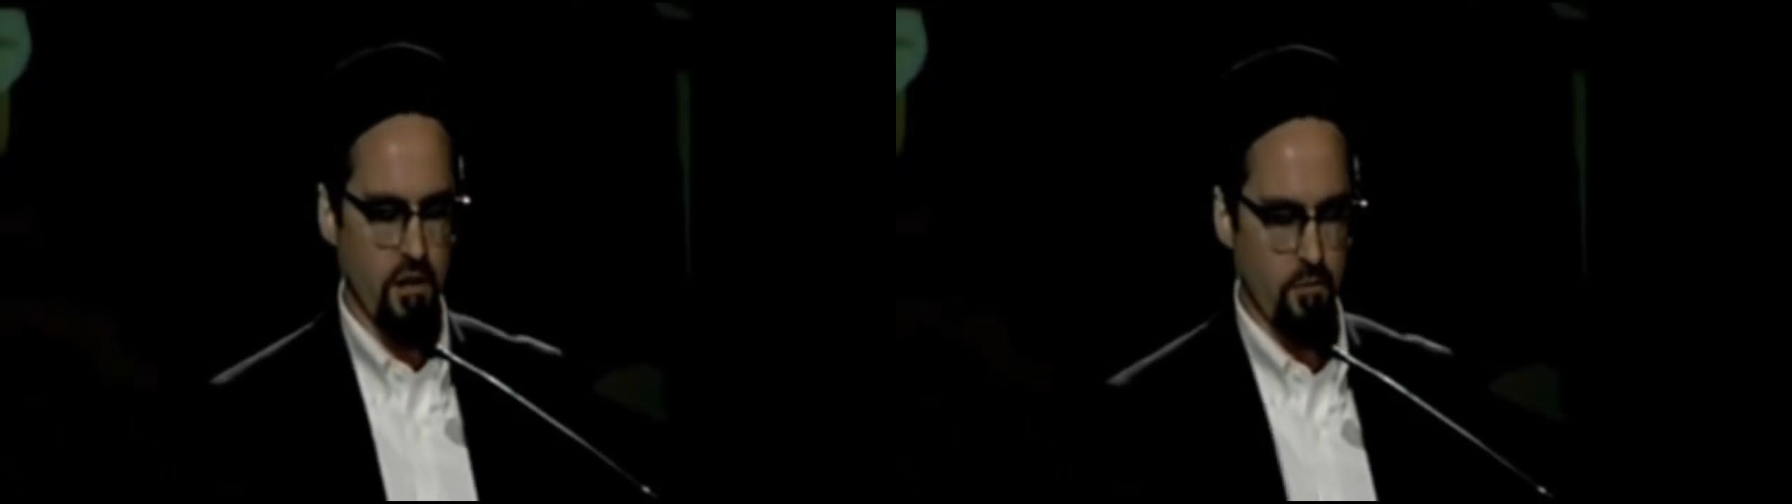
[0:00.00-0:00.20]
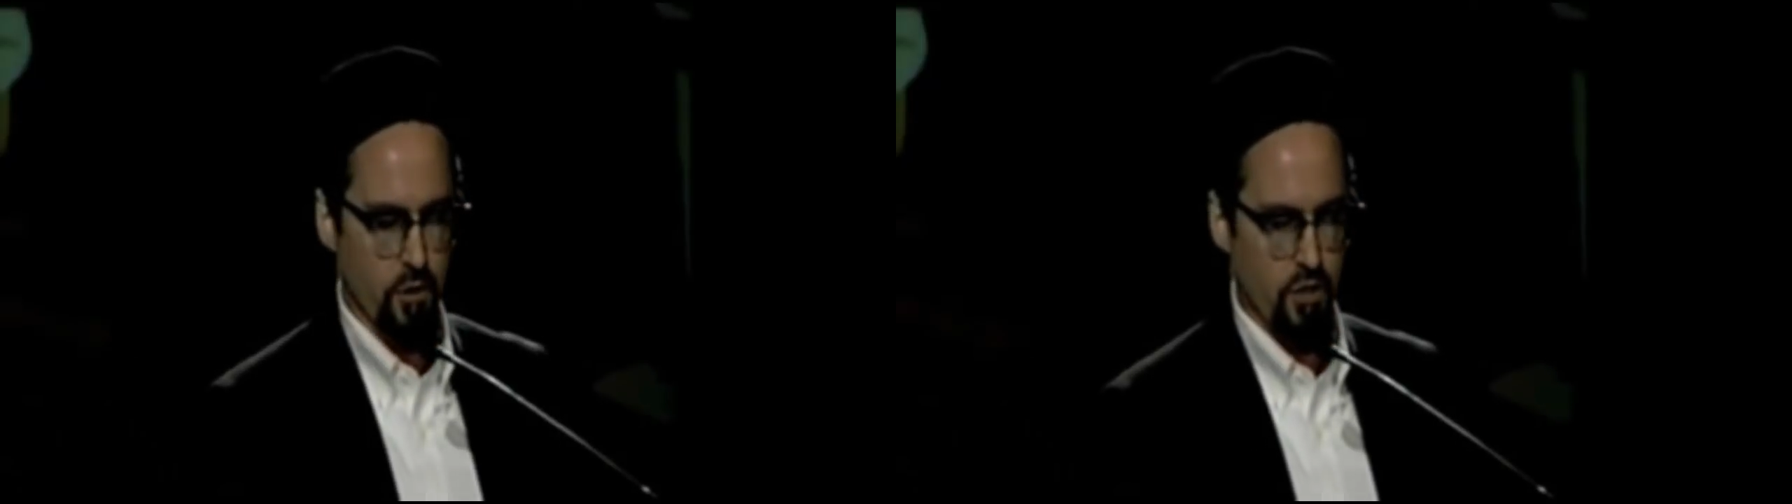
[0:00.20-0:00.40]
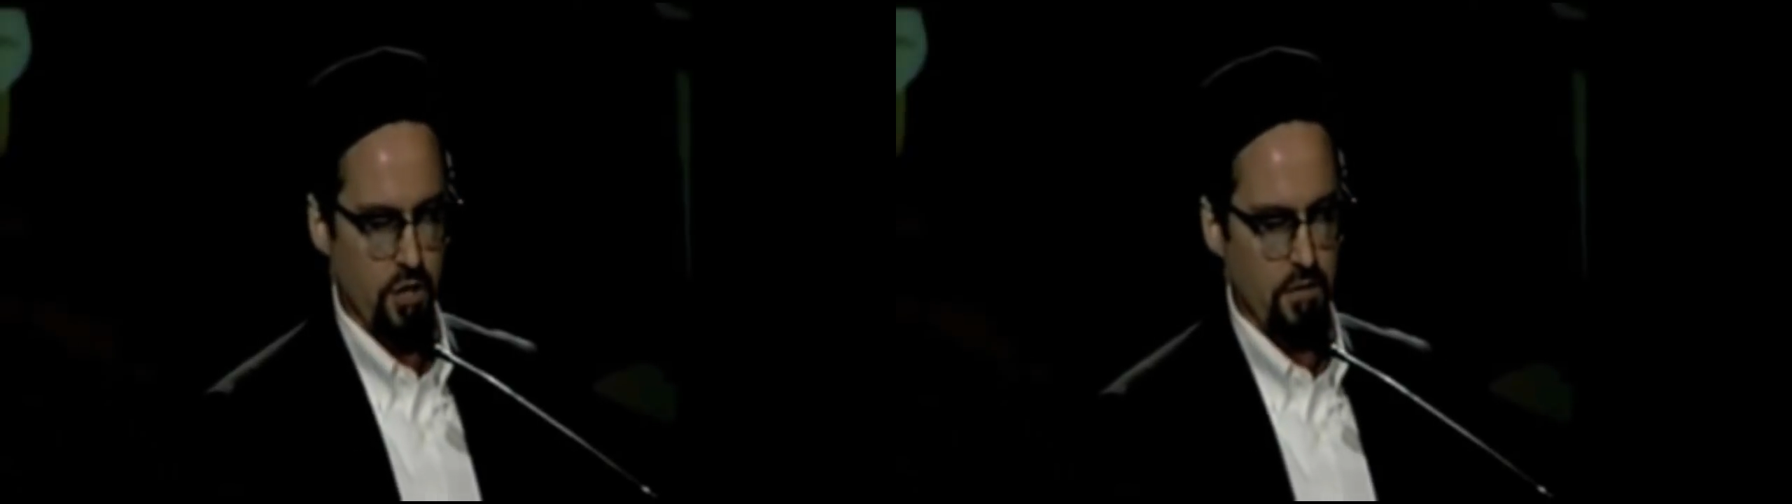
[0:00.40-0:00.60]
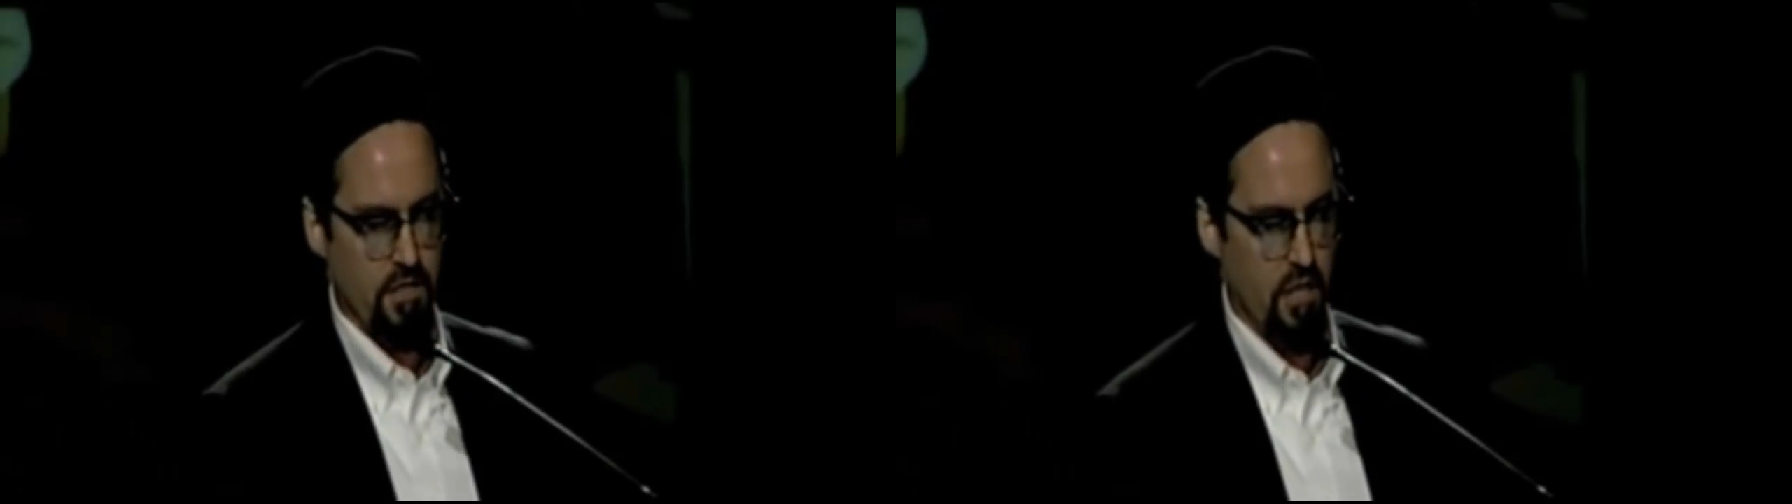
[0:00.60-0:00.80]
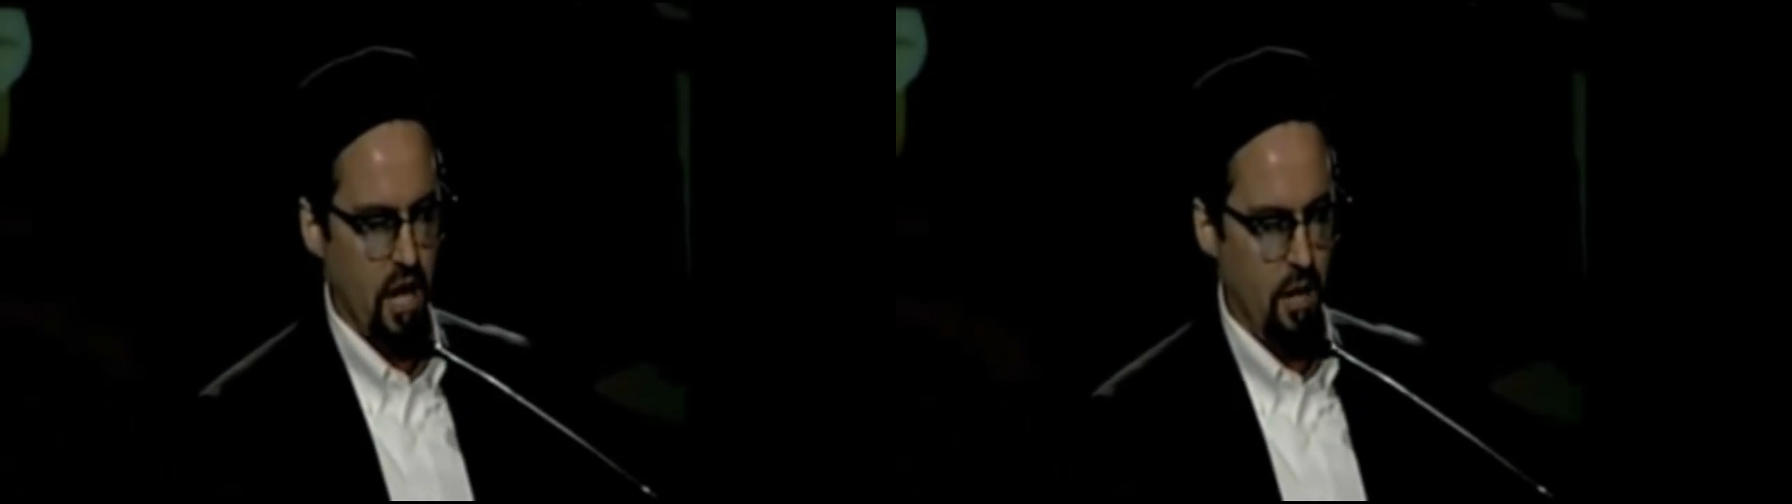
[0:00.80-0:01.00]
their version of
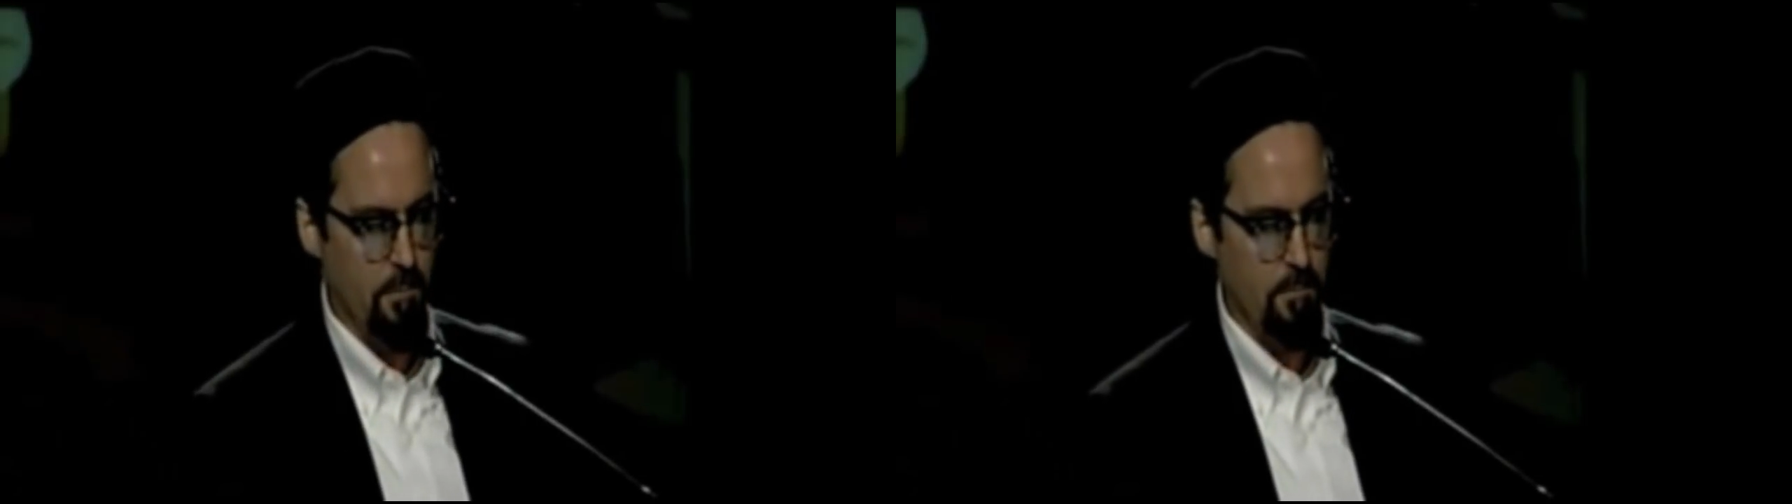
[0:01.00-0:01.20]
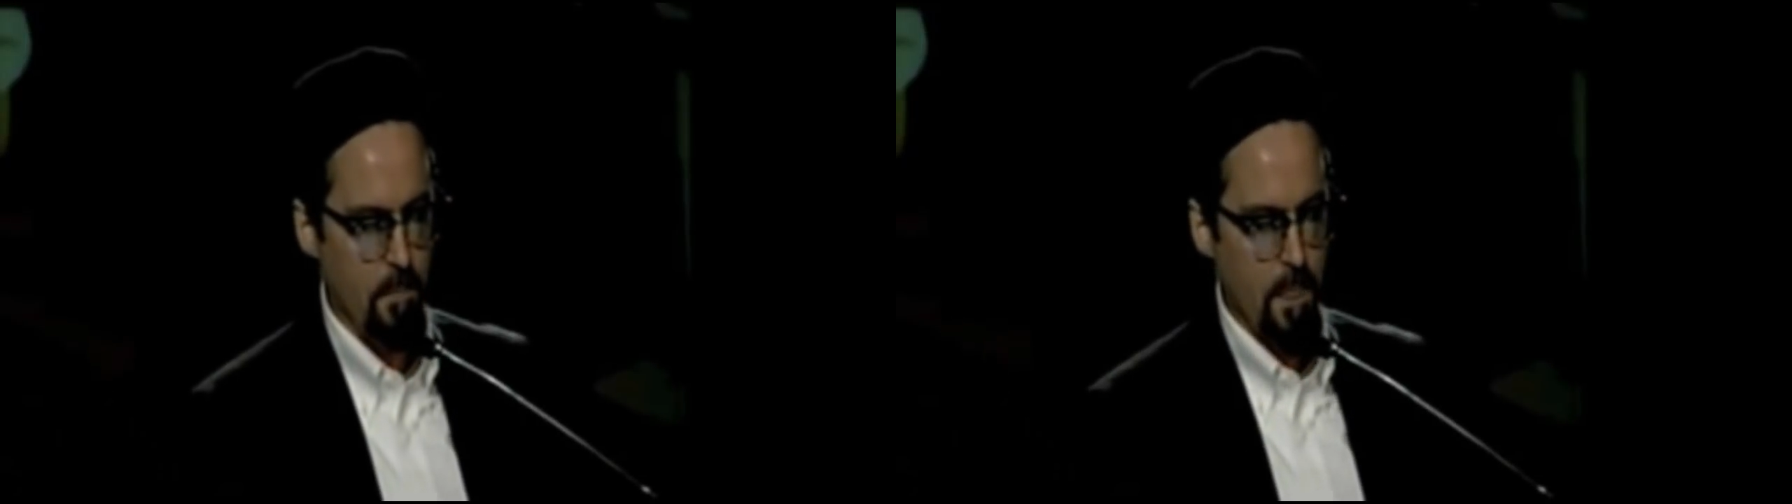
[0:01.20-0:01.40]
Islam.